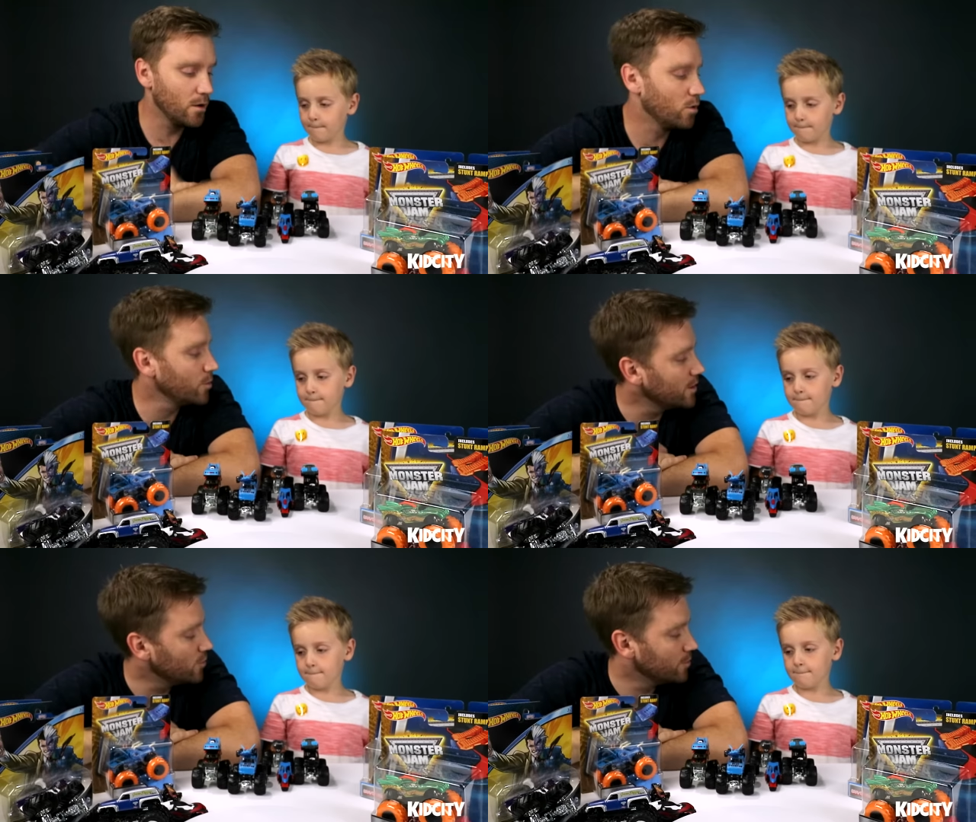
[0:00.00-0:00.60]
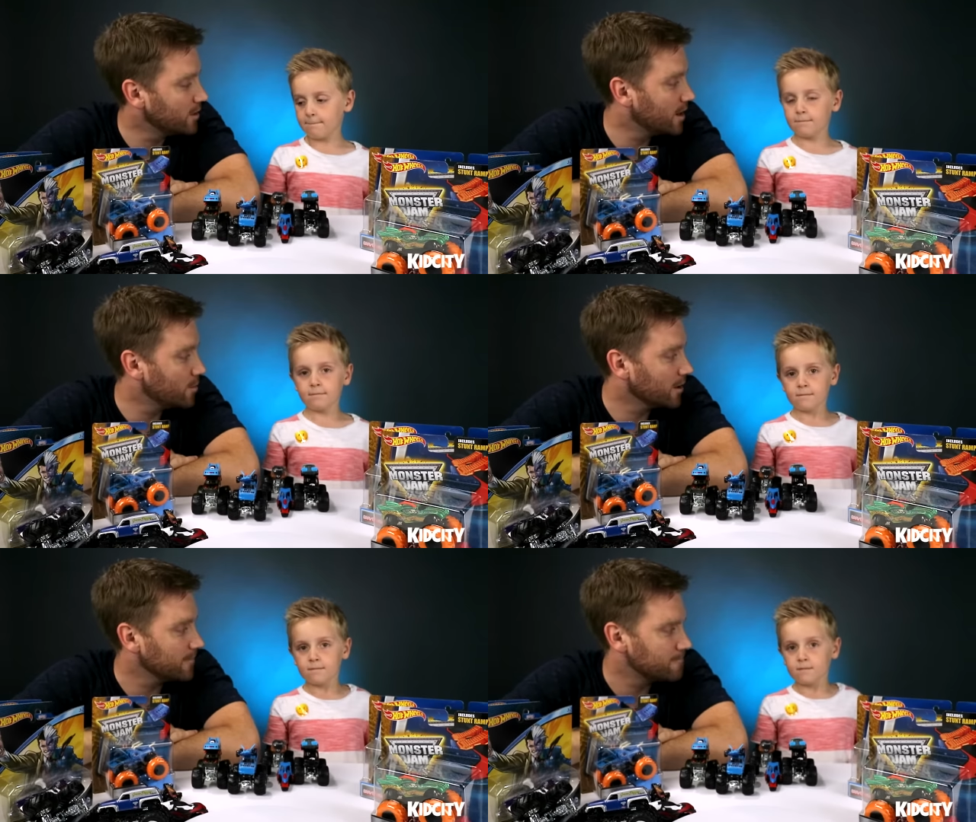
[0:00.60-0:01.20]
Speaker 1: What are we doing today,
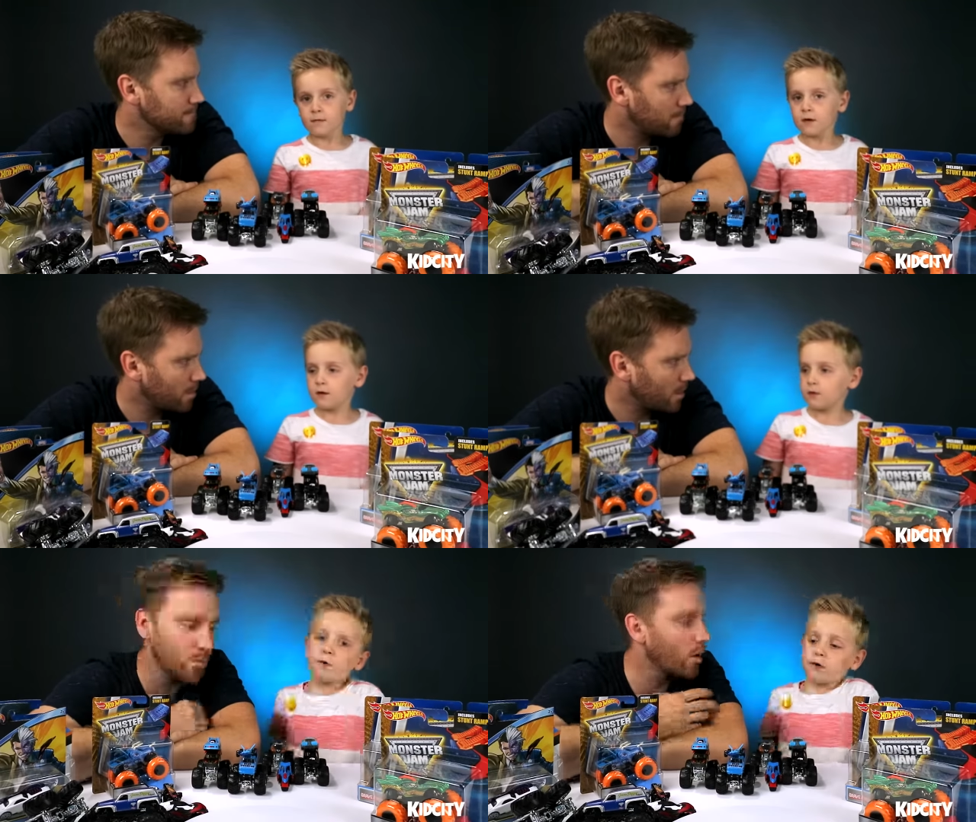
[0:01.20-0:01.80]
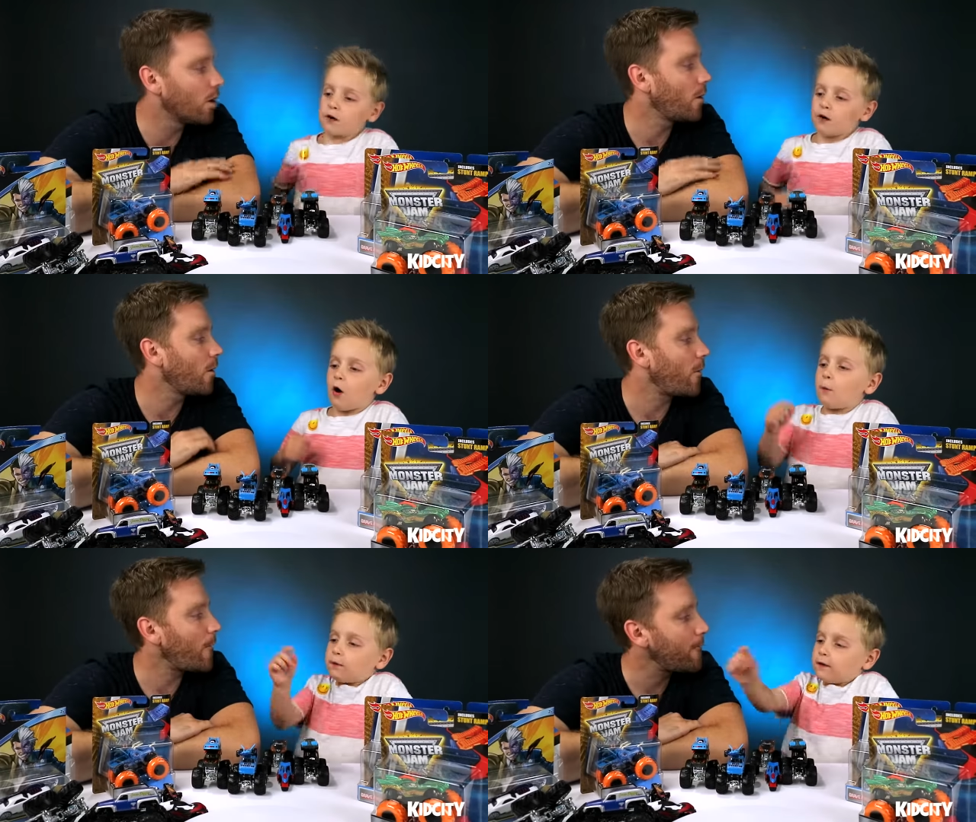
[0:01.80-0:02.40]
buddy?
Speaker 2: We're gonna
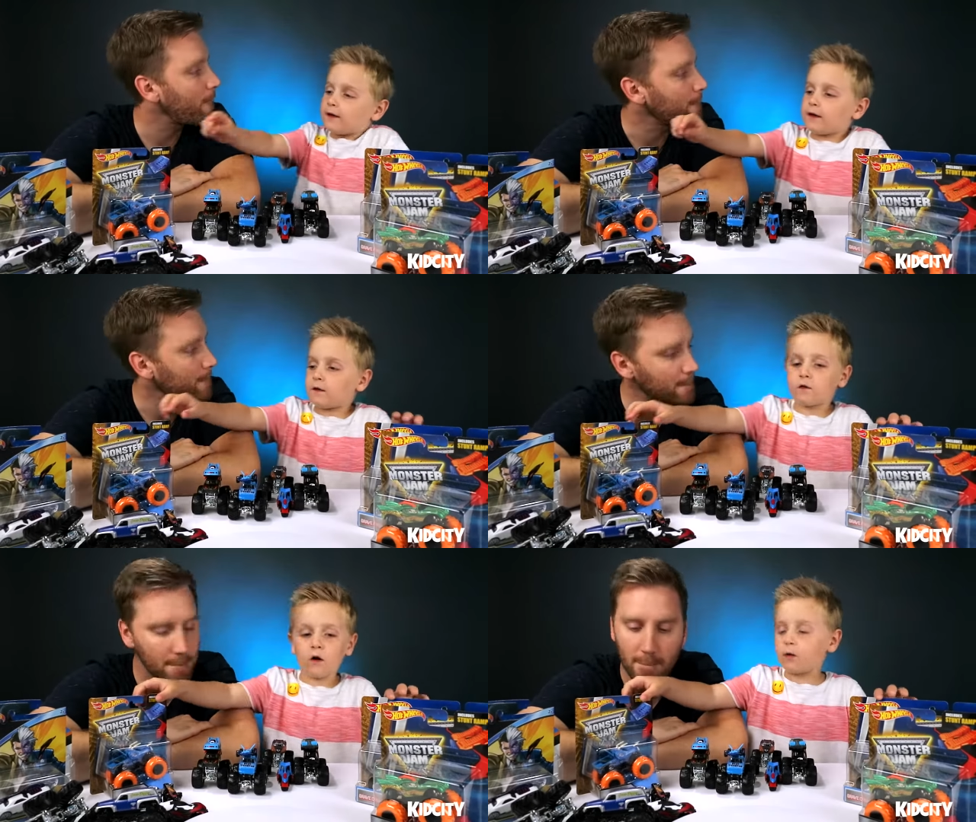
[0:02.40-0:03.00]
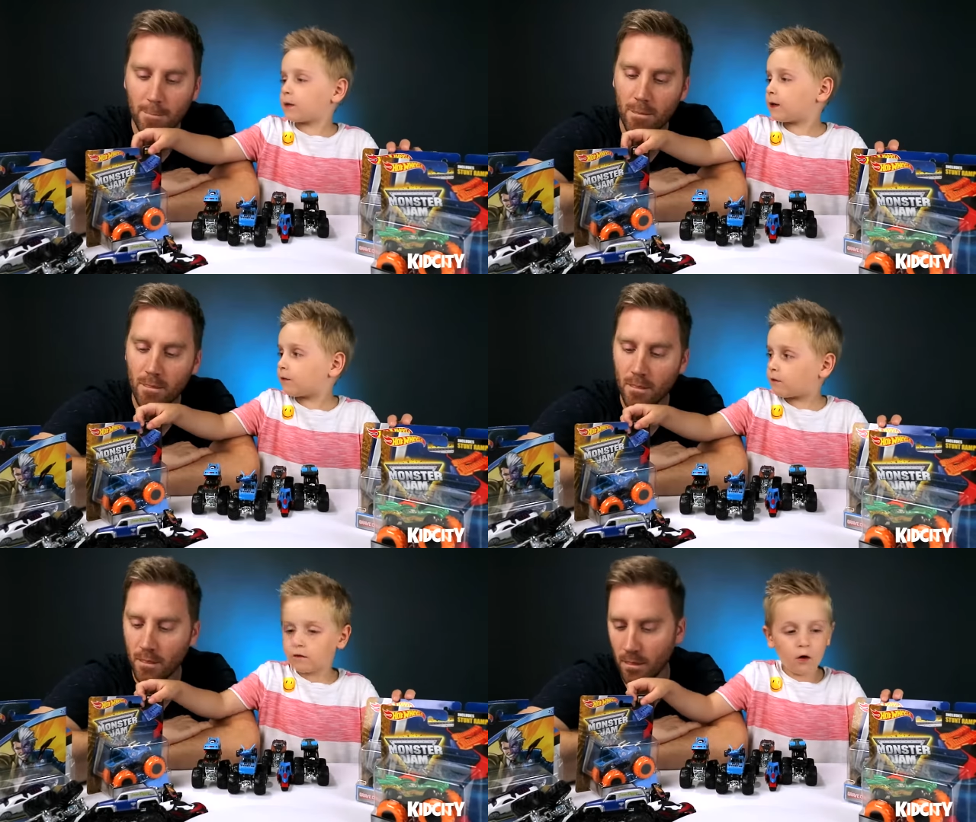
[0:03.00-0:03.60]
open these Hot
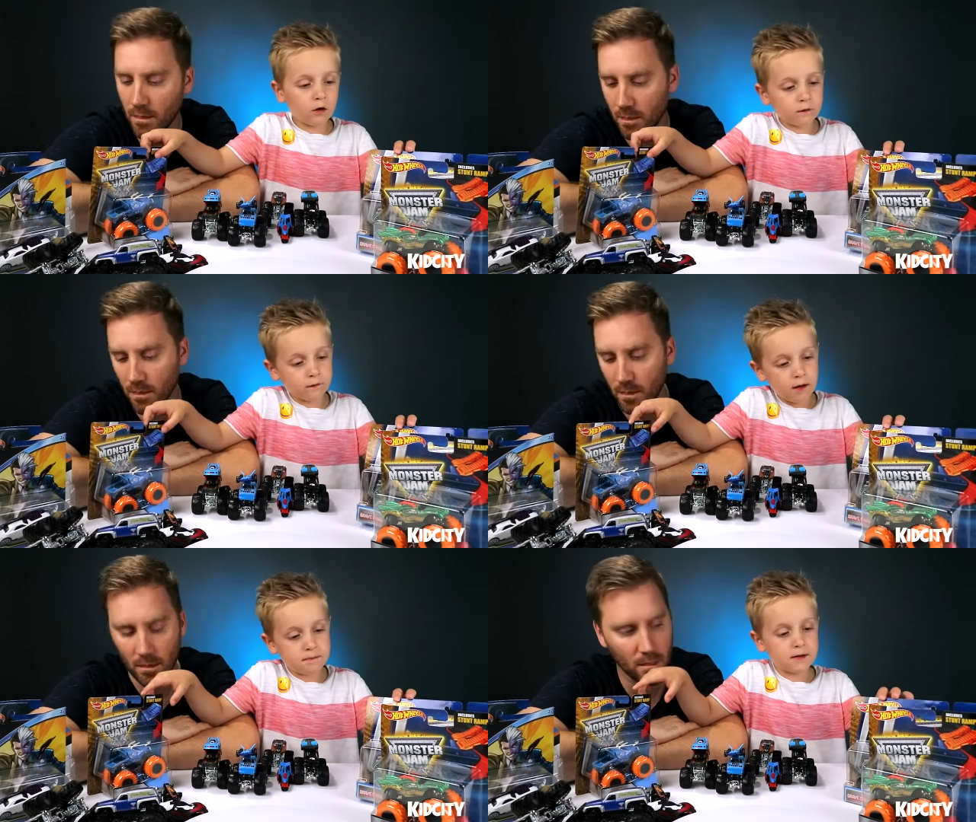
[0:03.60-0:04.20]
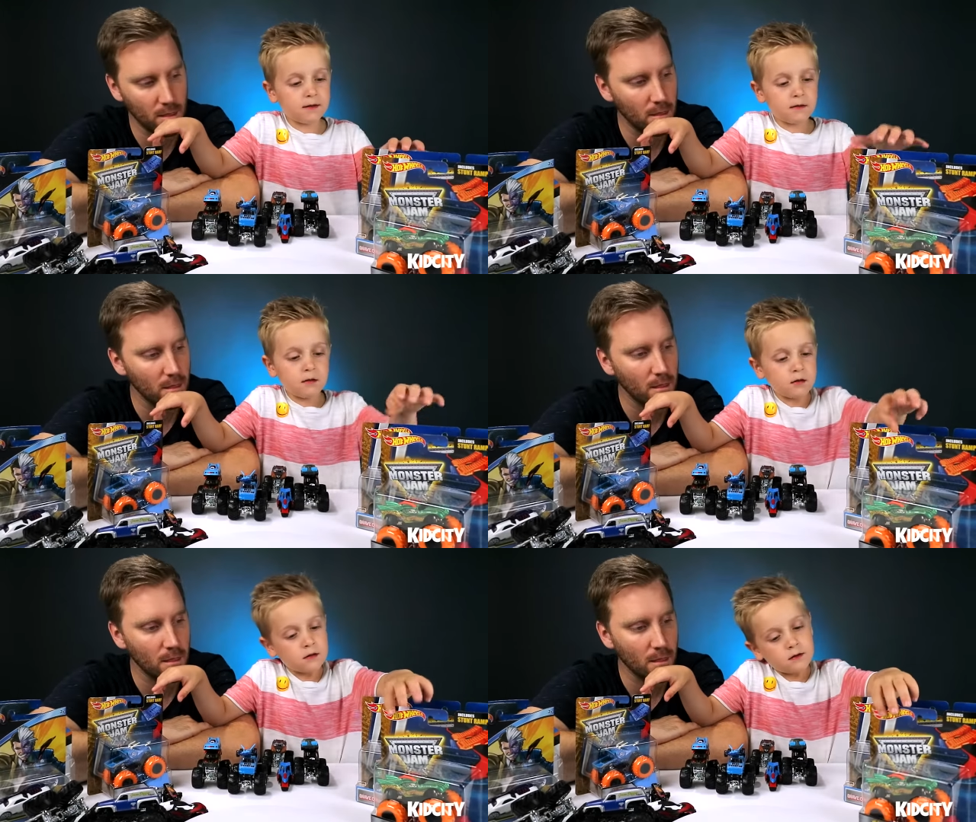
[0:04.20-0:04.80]
Wheels cars
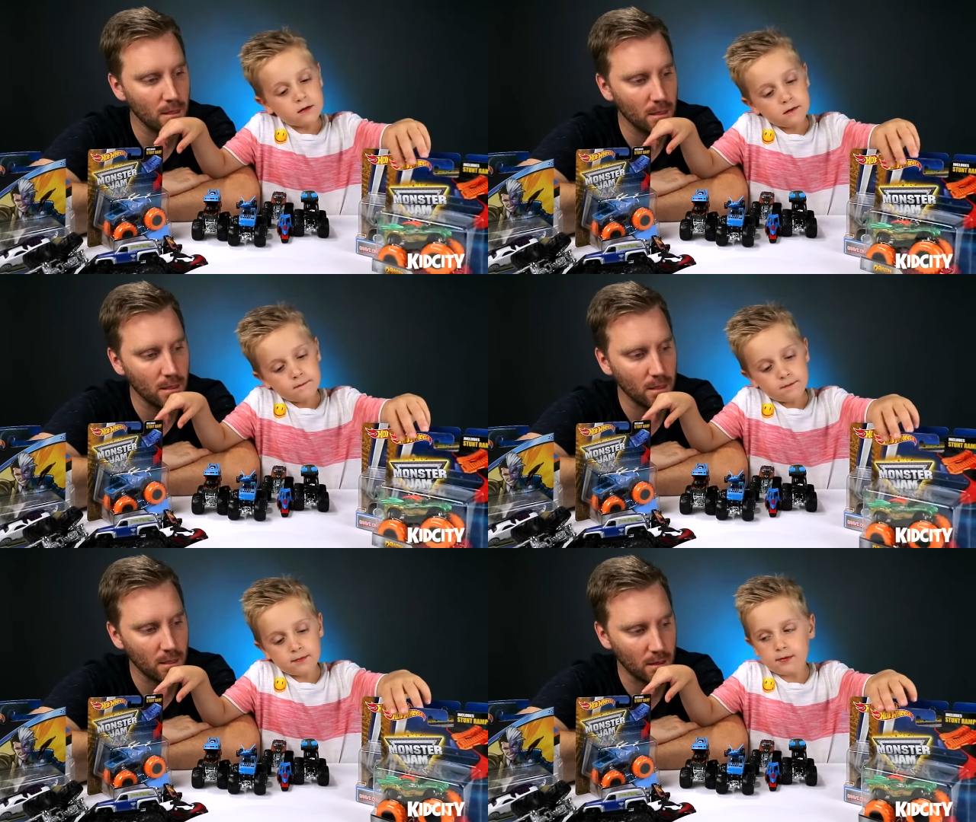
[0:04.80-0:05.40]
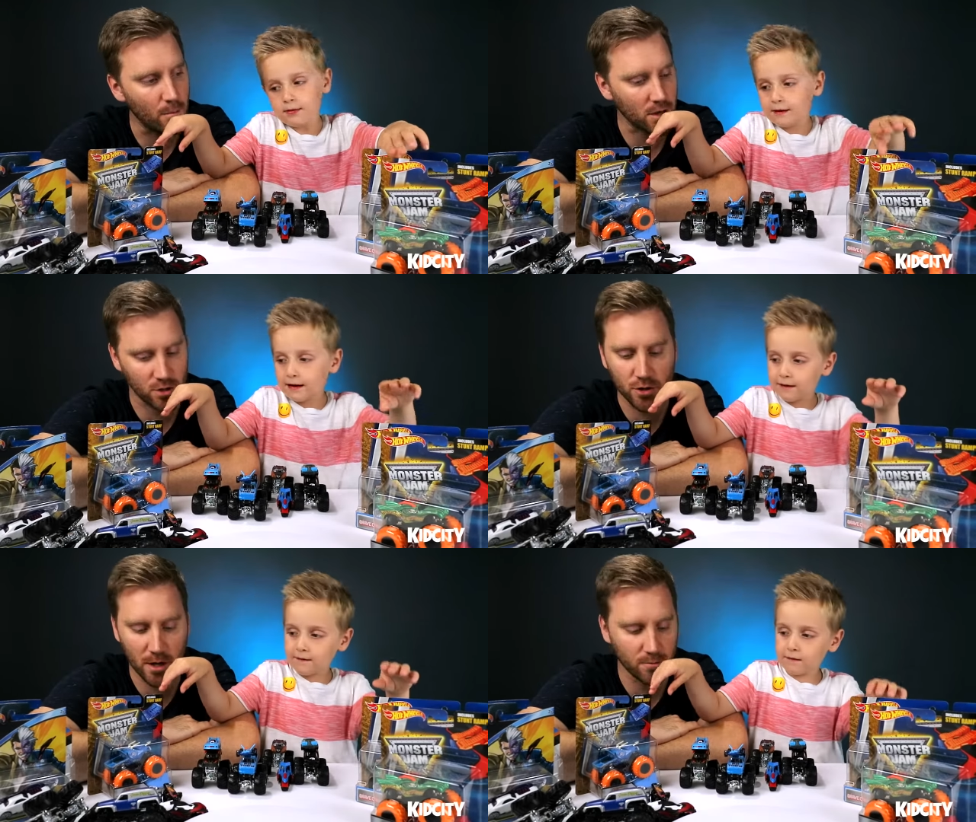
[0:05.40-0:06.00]
up.
Speaker 1: The
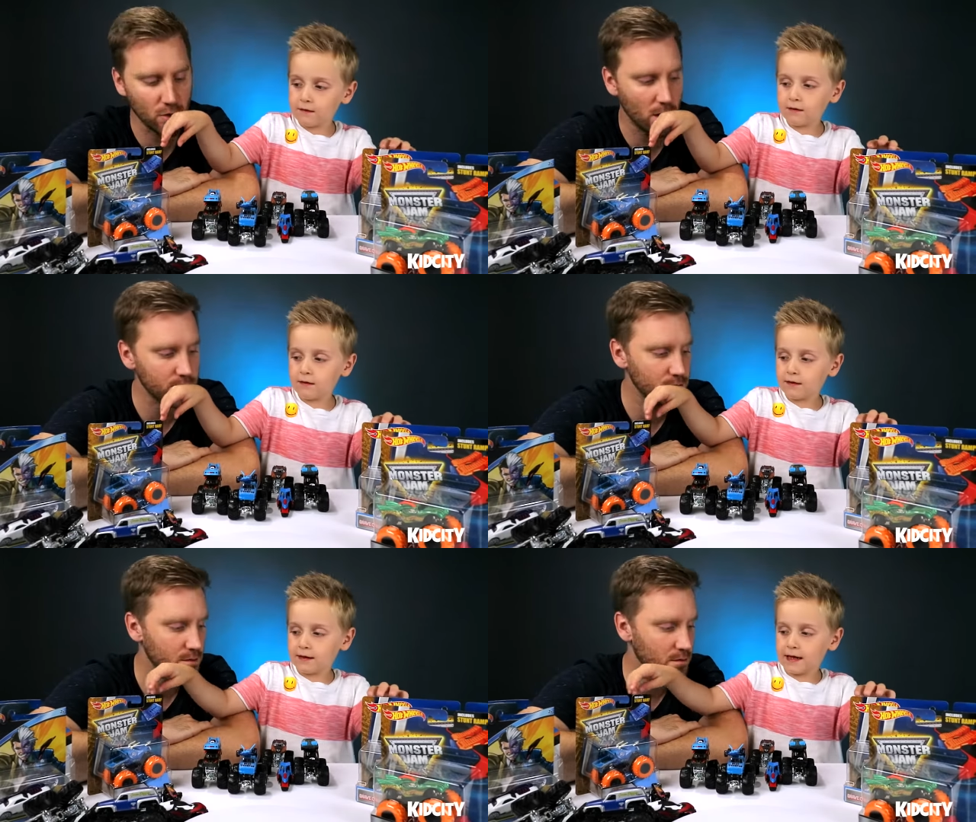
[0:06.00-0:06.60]
Monster Jam trucks?